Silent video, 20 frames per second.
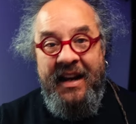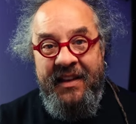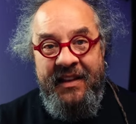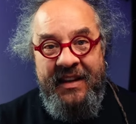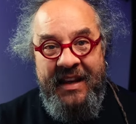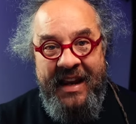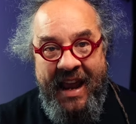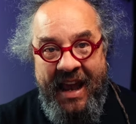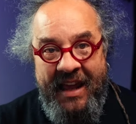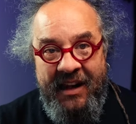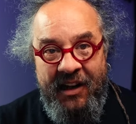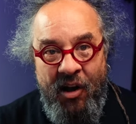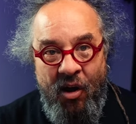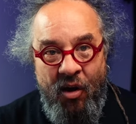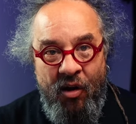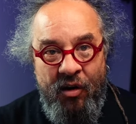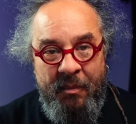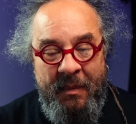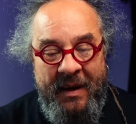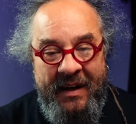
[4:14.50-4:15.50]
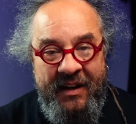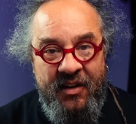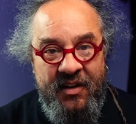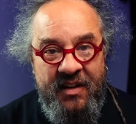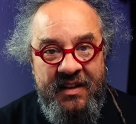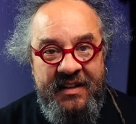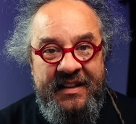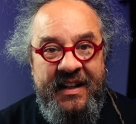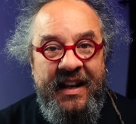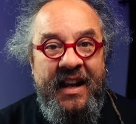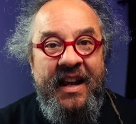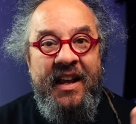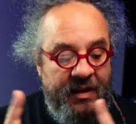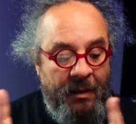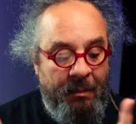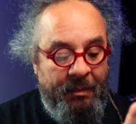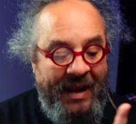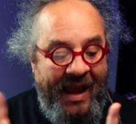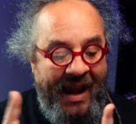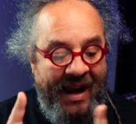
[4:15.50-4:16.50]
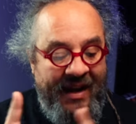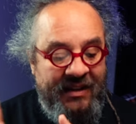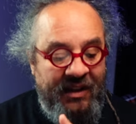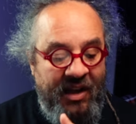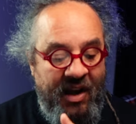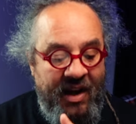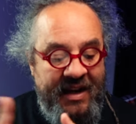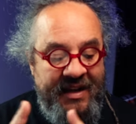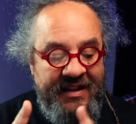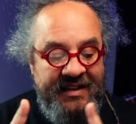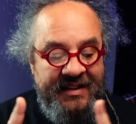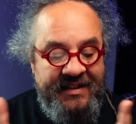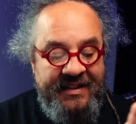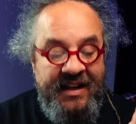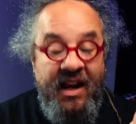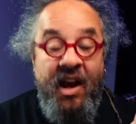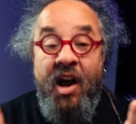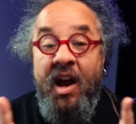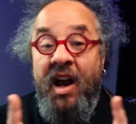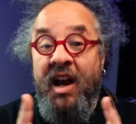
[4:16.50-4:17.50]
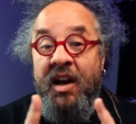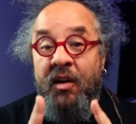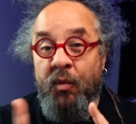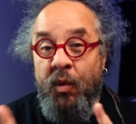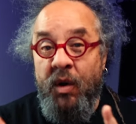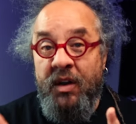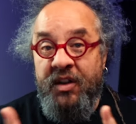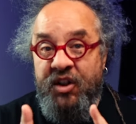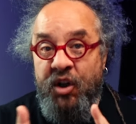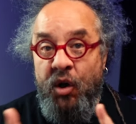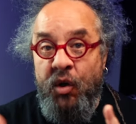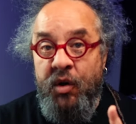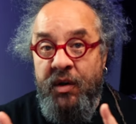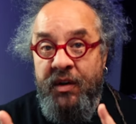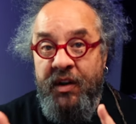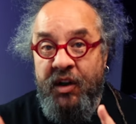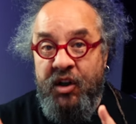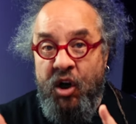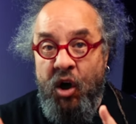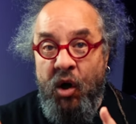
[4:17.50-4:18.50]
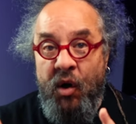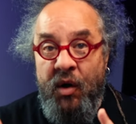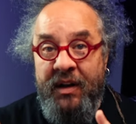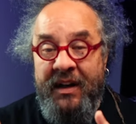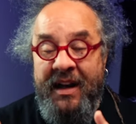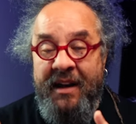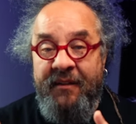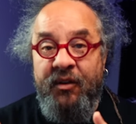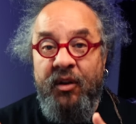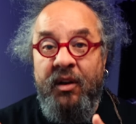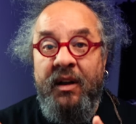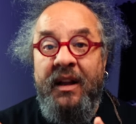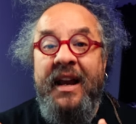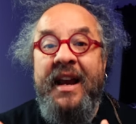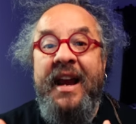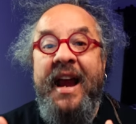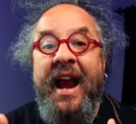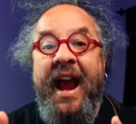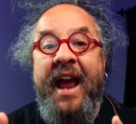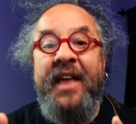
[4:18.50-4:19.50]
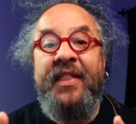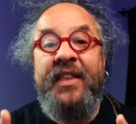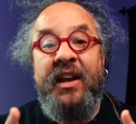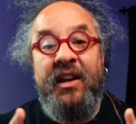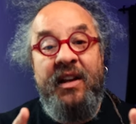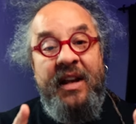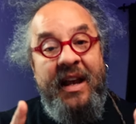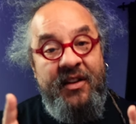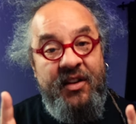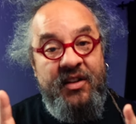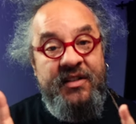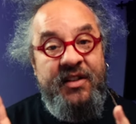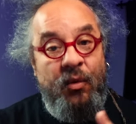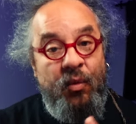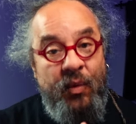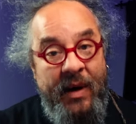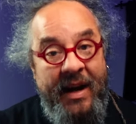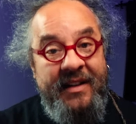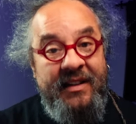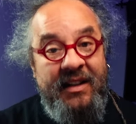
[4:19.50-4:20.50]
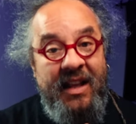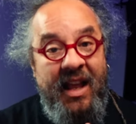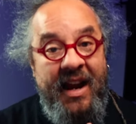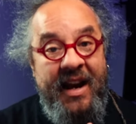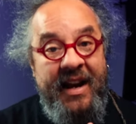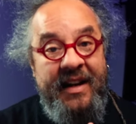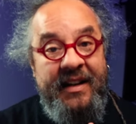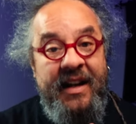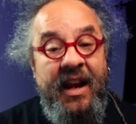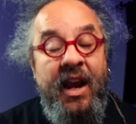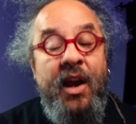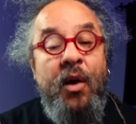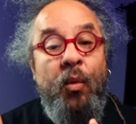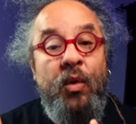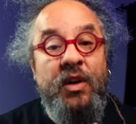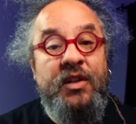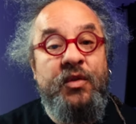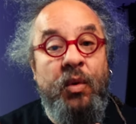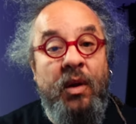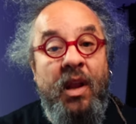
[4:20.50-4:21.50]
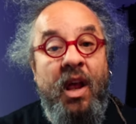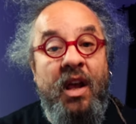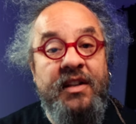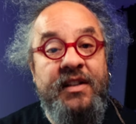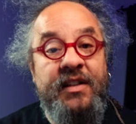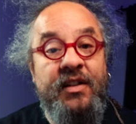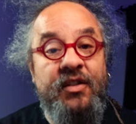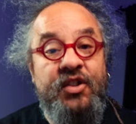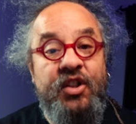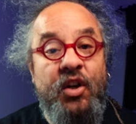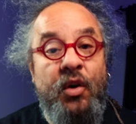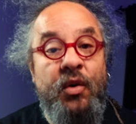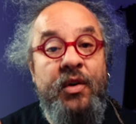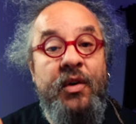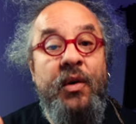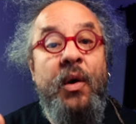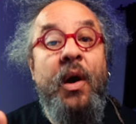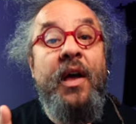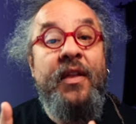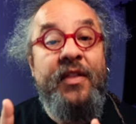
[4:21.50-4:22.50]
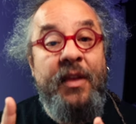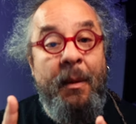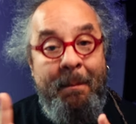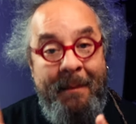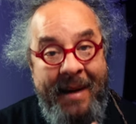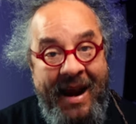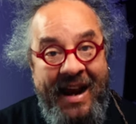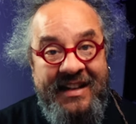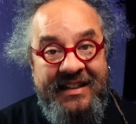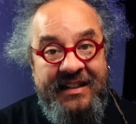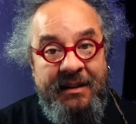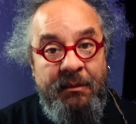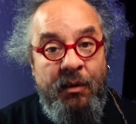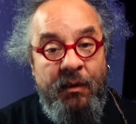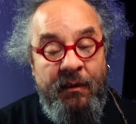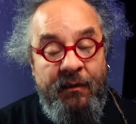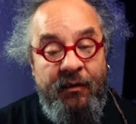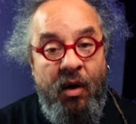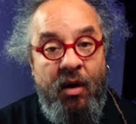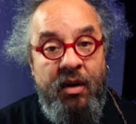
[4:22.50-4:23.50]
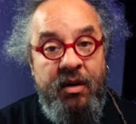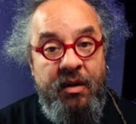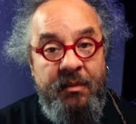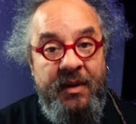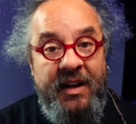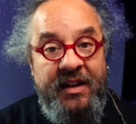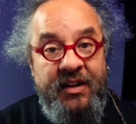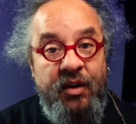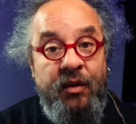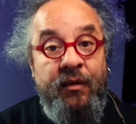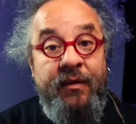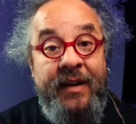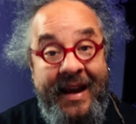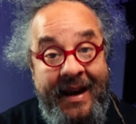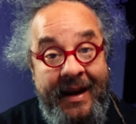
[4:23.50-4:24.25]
In the analog meters, the black lines will show you the current level, and there's a red line which will also show you the maximum volume that you've